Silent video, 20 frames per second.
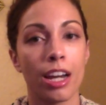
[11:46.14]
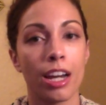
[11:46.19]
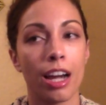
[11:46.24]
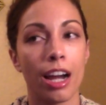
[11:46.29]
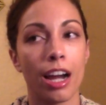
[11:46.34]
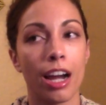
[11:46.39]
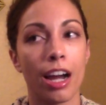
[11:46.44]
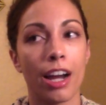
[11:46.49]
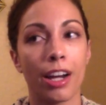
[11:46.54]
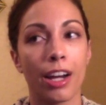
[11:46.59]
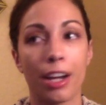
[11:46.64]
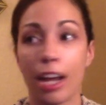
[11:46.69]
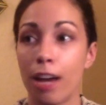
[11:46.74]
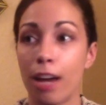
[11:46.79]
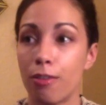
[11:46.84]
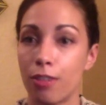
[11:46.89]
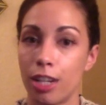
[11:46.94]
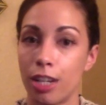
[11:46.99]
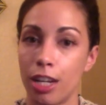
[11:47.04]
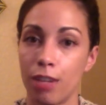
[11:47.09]
I
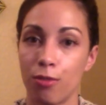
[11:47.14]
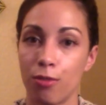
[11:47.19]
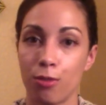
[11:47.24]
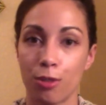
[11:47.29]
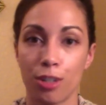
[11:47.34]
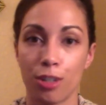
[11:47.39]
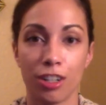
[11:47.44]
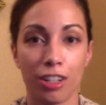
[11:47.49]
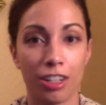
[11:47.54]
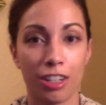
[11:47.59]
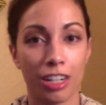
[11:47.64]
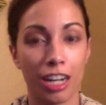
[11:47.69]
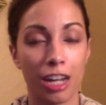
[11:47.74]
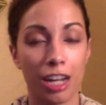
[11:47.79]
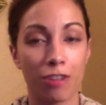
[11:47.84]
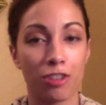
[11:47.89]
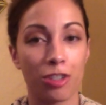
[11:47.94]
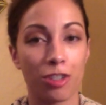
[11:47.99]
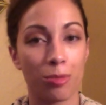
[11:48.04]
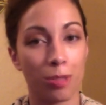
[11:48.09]
advocate for
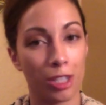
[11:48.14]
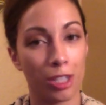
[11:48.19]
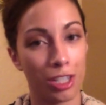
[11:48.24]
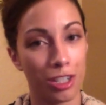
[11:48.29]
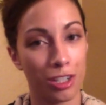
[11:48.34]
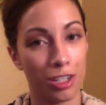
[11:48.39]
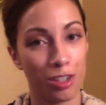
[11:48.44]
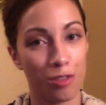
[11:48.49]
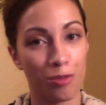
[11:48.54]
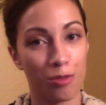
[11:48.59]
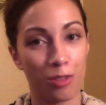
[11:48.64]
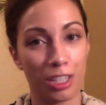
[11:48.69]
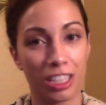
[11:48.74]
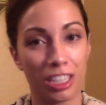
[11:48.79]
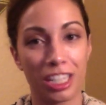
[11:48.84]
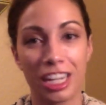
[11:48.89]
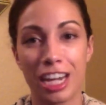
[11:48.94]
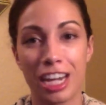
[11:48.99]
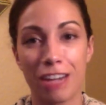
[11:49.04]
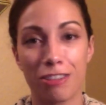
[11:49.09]
LGBTQ
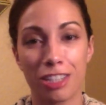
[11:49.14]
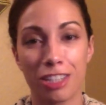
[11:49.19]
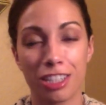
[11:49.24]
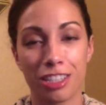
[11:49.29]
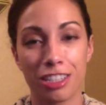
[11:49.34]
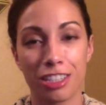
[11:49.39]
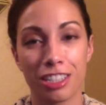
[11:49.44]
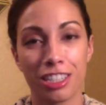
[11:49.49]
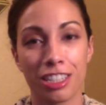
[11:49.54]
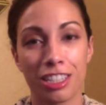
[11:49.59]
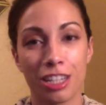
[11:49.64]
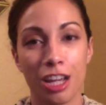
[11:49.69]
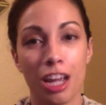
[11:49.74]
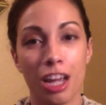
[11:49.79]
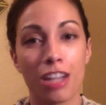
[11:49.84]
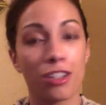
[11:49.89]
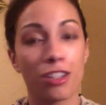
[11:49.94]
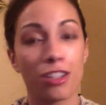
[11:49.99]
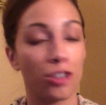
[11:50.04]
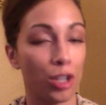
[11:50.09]
friendly counselors,
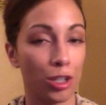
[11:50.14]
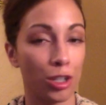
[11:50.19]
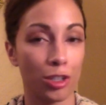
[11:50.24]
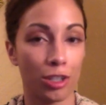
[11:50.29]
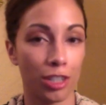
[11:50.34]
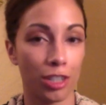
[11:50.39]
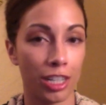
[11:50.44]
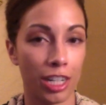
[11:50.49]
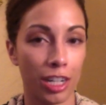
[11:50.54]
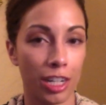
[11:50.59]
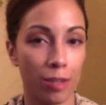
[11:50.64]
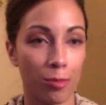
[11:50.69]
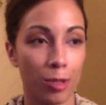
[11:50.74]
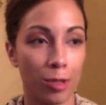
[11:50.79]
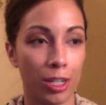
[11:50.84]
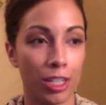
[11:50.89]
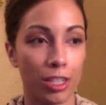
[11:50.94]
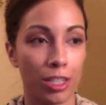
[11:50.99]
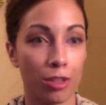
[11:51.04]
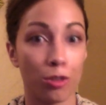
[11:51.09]
gender
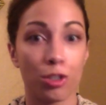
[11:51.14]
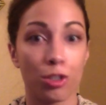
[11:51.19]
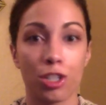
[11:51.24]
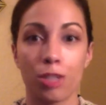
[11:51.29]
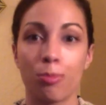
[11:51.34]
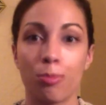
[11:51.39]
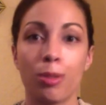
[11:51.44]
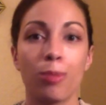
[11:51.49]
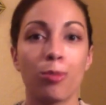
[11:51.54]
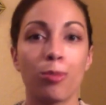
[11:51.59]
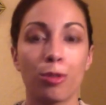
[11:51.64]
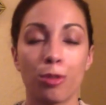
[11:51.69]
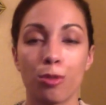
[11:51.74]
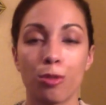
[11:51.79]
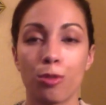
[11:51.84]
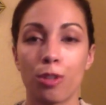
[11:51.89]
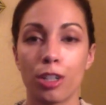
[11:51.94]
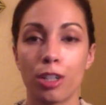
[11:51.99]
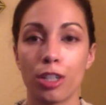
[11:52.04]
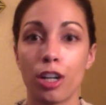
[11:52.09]
therapists, or just people who
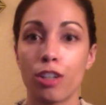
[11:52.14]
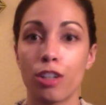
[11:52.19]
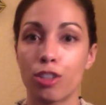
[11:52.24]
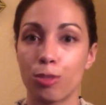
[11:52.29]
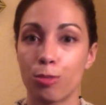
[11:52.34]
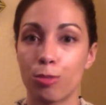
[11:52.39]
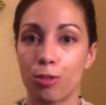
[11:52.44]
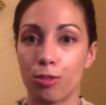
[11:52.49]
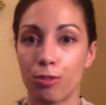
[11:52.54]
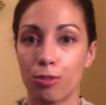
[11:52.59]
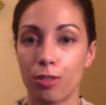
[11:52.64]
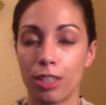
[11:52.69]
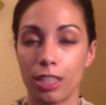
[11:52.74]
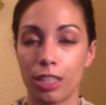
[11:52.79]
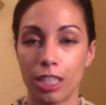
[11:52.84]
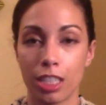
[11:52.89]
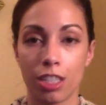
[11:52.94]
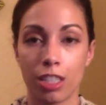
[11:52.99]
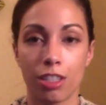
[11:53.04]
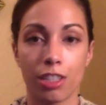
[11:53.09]
are knowledgeable and
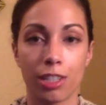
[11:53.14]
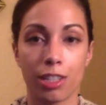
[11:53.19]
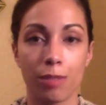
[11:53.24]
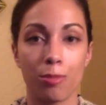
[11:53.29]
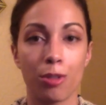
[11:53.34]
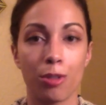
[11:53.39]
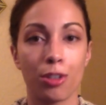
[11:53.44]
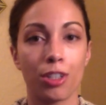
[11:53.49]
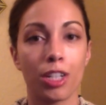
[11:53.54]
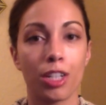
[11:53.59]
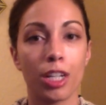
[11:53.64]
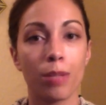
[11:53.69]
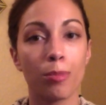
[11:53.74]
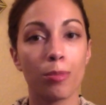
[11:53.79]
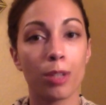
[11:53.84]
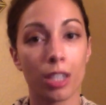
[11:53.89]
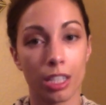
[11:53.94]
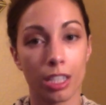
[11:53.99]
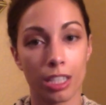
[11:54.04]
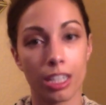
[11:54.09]
friendly to the community,
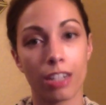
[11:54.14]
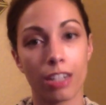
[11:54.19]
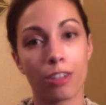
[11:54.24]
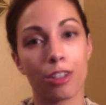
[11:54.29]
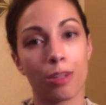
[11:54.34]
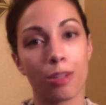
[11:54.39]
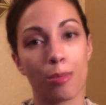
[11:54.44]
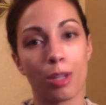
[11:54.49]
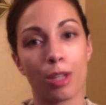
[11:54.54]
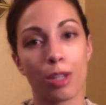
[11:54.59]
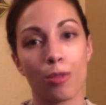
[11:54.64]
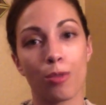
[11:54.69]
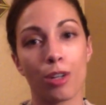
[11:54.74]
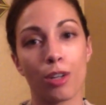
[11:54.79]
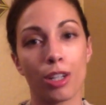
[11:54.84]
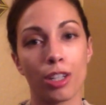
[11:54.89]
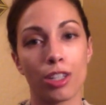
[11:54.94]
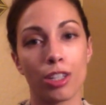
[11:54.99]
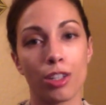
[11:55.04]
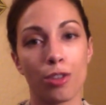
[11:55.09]
because they're going to be the
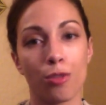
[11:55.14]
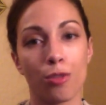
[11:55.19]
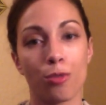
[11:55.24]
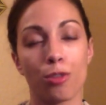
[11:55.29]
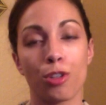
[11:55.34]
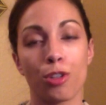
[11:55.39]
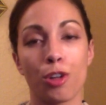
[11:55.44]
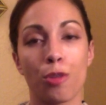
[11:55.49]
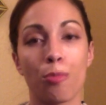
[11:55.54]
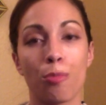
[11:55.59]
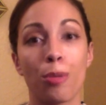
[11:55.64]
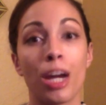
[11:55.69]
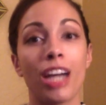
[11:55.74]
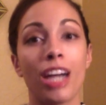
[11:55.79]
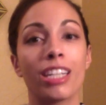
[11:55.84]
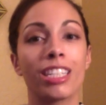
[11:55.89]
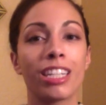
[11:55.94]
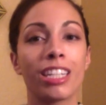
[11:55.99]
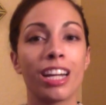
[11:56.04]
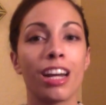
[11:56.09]
ones who will know
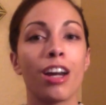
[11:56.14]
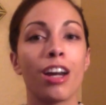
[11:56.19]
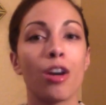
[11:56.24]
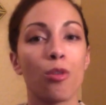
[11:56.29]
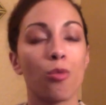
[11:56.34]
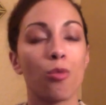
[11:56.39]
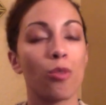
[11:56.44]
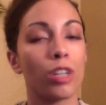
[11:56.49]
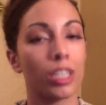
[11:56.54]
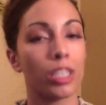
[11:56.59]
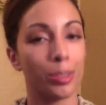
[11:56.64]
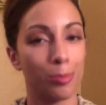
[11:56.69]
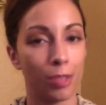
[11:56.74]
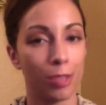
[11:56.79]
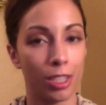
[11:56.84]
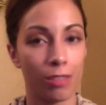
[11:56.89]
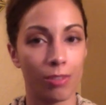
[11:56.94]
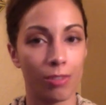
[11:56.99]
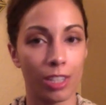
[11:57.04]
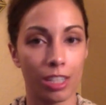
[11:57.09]
best what
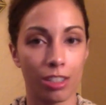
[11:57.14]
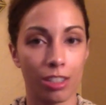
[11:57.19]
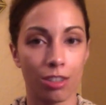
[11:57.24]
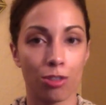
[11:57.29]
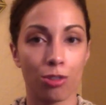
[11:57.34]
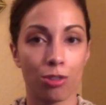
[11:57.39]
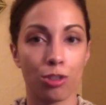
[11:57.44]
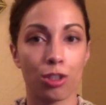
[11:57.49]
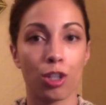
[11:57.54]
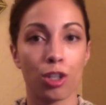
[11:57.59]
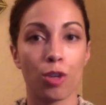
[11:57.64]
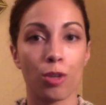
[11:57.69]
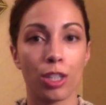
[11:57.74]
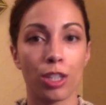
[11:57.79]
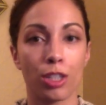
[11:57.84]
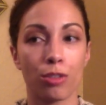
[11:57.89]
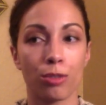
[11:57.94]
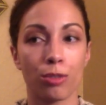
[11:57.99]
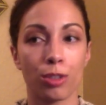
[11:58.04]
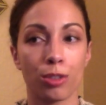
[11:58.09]
specific issues you're going
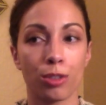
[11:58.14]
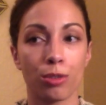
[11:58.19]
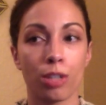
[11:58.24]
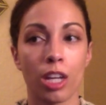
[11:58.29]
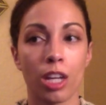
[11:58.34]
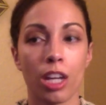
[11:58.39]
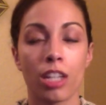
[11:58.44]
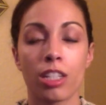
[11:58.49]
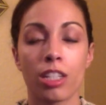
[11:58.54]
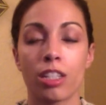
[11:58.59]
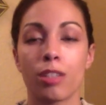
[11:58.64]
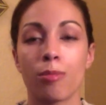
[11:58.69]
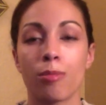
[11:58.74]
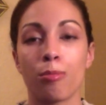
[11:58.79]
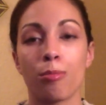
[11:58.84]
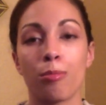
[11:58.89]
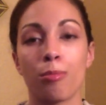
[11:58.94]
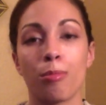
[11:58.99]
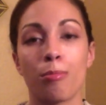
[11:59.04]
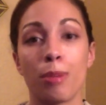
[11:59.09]
through,
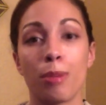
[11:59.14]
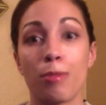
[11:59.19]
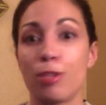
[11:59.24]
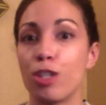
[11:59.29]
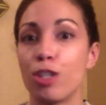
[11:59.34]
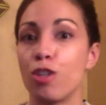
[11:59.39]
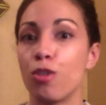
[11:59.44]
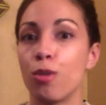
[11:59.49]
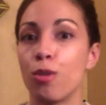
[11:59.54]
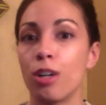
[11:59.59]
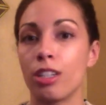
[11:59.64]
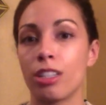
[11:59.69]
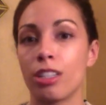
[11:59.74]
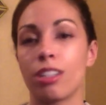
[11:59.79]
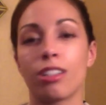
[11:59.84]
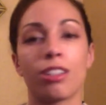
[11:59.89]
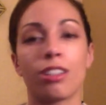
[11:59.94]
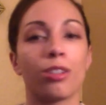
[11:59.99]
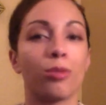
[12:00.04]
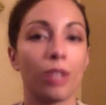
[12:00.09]
some maybe
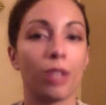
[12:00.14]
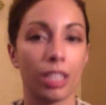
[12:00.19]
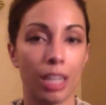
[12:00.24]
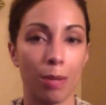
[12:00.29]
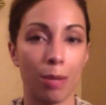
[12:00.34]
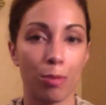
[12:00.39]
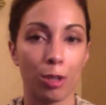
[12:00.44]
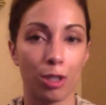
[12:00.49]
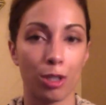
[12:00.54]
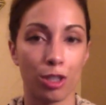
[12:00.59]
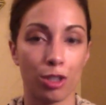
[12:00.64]
nuances to what that person